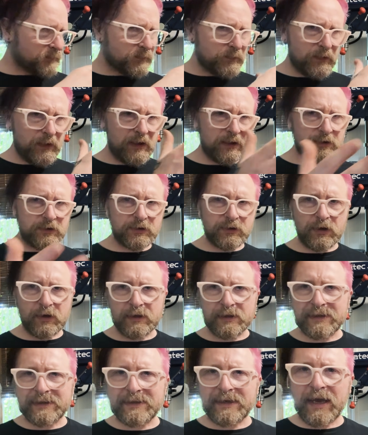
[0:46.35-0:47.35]
and it's just kind of
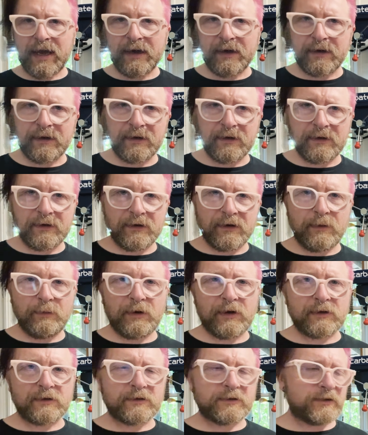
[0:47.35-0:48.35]
sat in
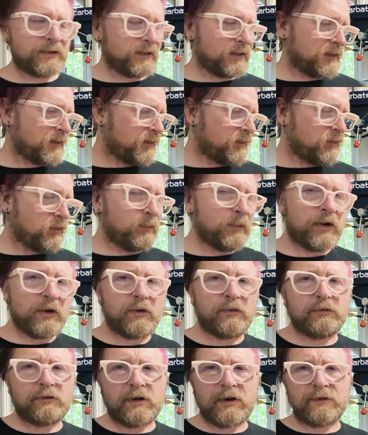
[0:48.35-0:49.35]
amongst all my
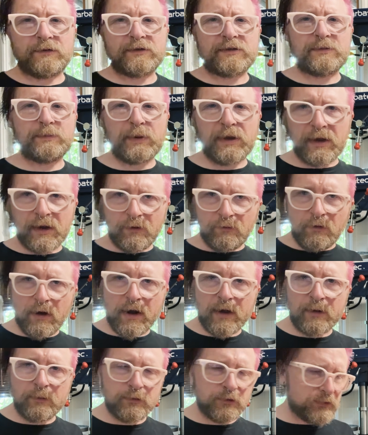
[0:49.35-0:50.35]
old kind of spare
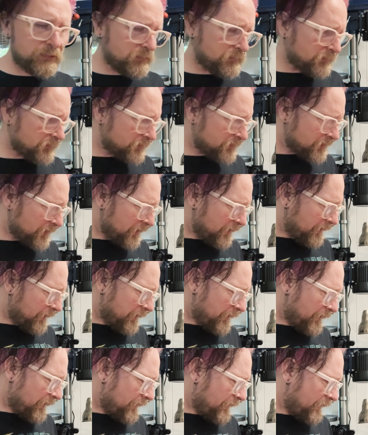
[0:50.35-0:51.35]
random tools.
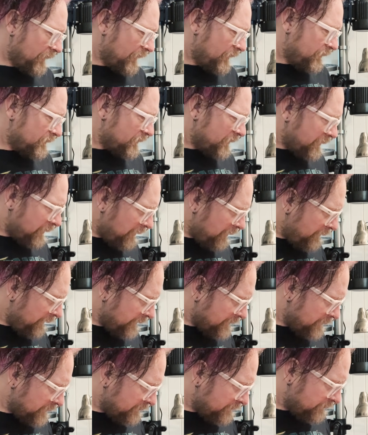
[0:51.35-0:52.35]
And I was like, oh, that's